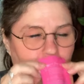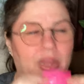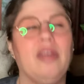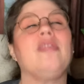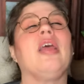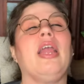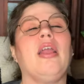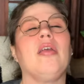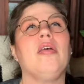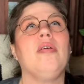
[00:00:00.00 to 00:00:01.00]
that is
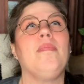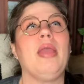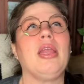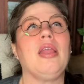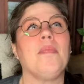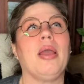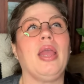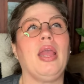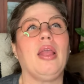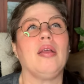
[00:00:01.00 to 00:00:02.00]
like making my
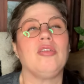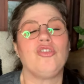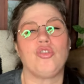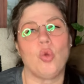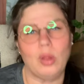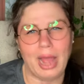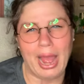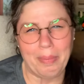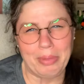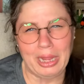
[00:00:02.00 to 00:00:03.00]
soul
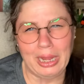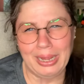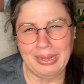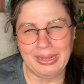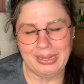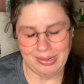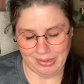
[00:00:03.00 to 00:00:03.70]
happy. This